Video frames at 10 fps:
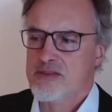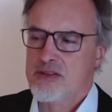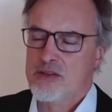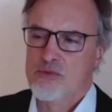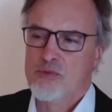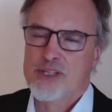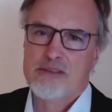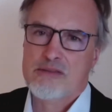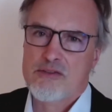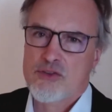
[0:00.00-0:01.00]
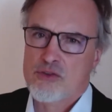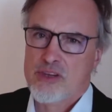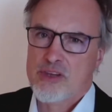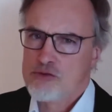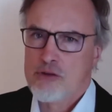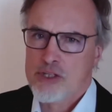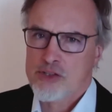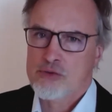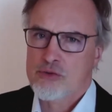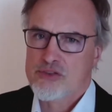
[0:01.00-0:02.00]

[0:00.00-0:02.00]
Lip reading: So what should the controller do?